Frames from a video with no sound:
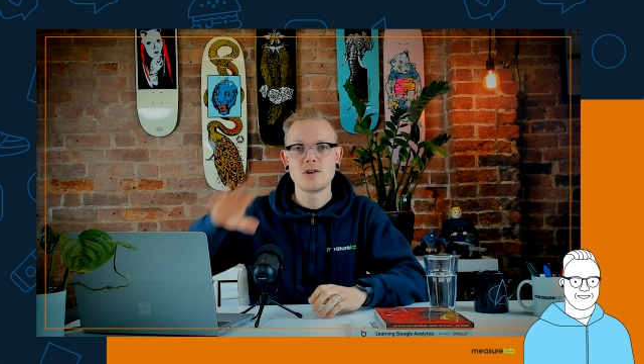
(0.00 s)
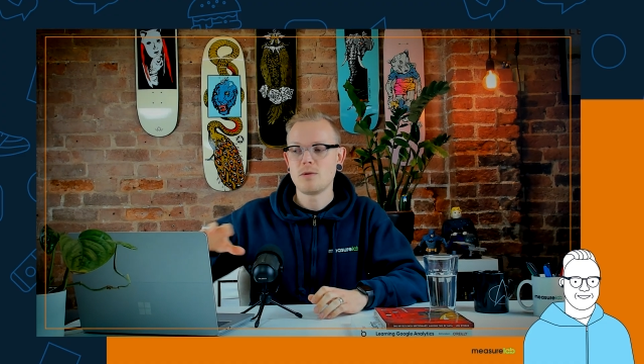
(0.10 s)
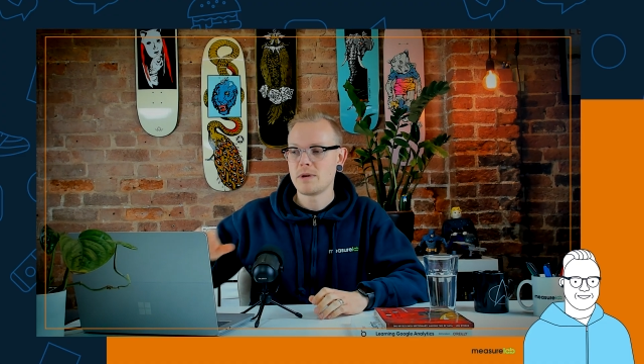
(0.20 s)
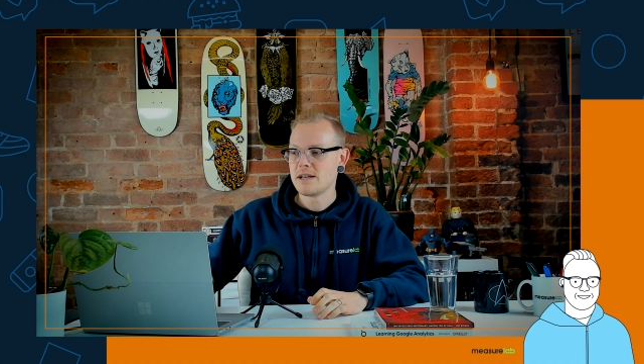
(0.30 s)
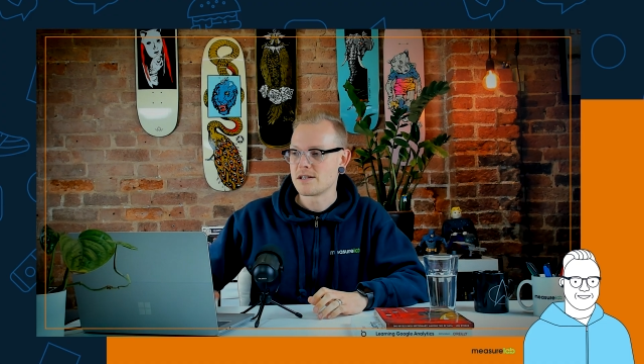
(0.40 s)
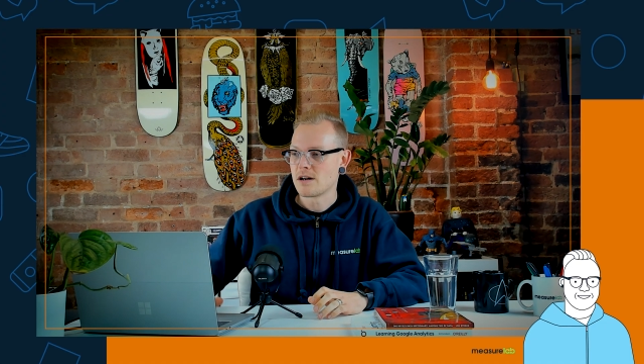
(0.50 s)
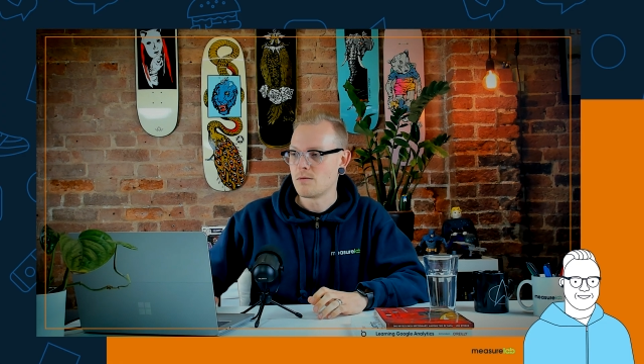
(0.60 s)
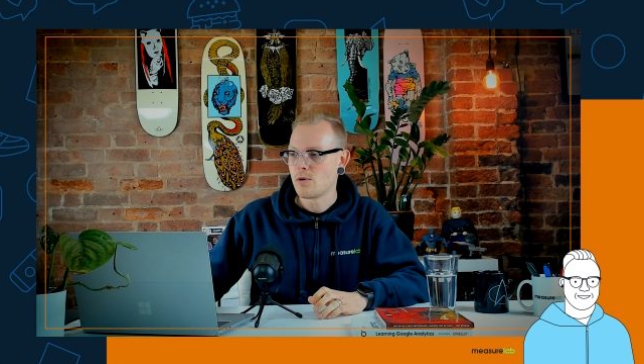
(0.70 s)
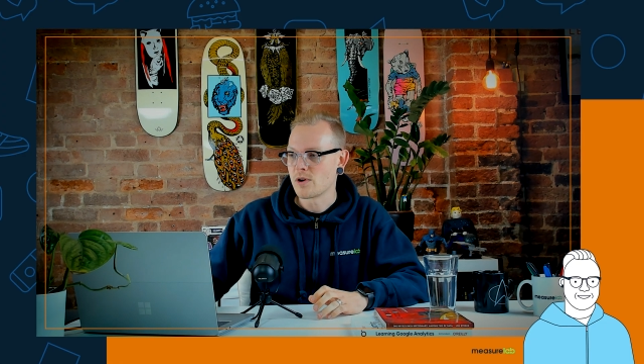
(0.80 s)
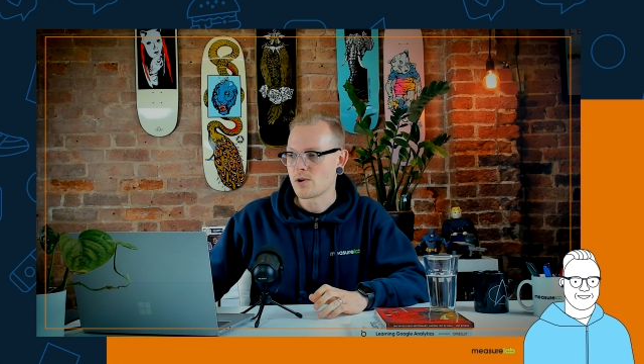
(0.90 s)
anomalies are
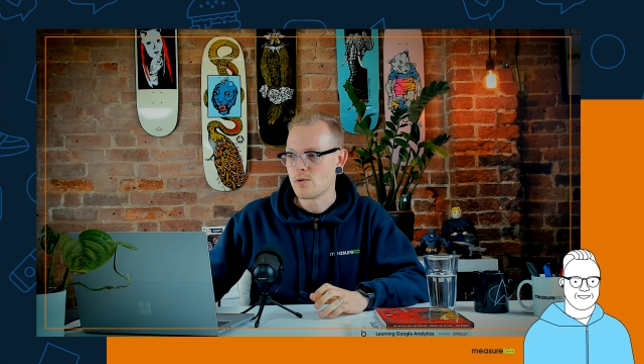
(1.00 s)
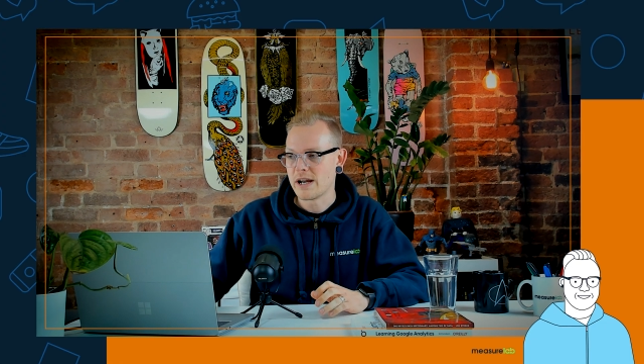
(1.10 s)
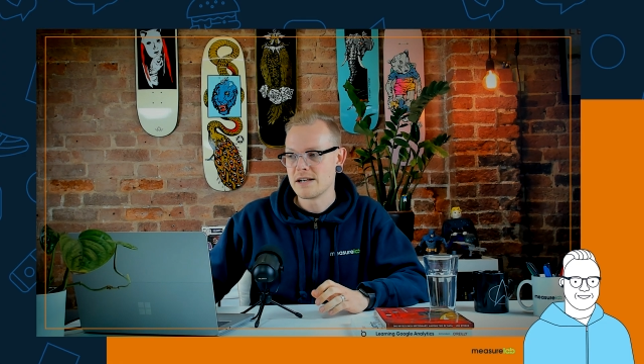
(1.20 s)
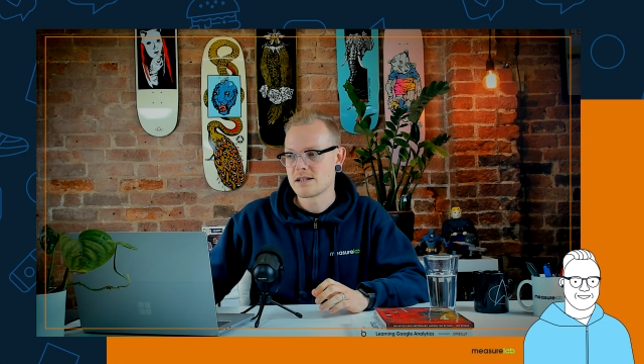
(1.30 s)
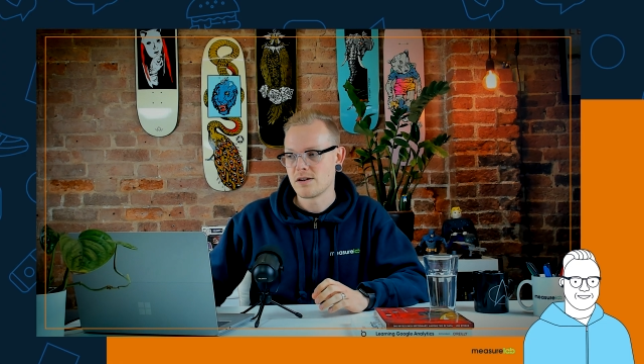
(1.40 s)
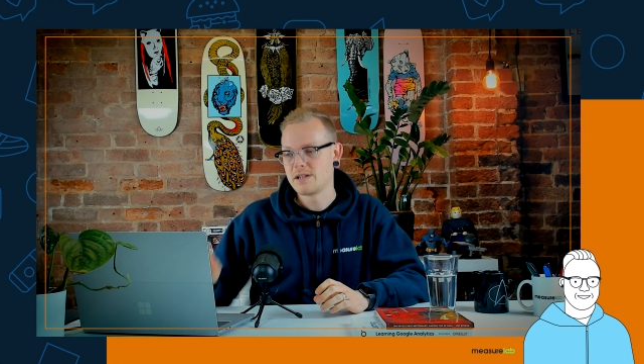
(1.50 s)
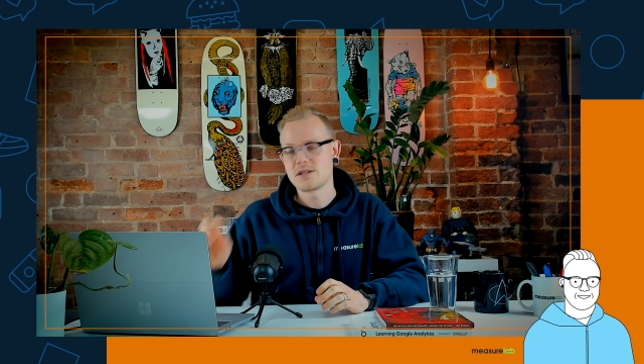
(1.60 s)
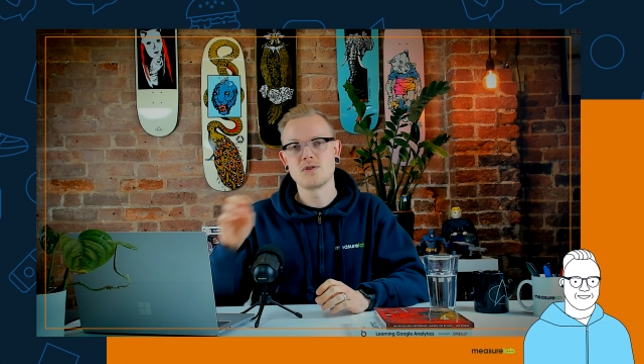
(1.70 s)
what we call insights,